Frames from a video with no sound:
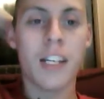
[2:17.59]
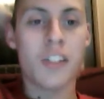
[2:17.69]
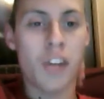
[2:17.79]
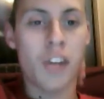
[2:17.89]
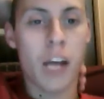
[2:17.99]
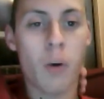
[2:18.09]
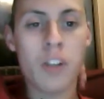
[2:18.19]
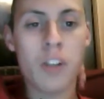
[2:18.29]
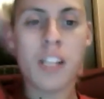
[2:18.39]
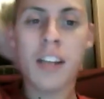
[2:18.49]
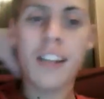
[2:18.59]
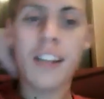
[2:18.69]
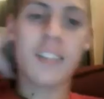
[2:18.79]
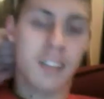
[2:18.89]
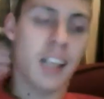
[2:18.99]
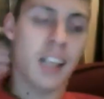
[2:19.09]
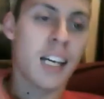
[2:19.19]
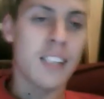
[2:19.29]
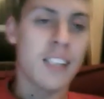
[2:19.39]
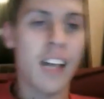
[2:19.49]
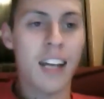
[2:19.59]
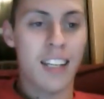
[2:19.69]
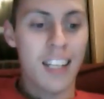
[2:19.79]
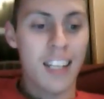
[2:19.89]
Jaguars at Titans. Like I said,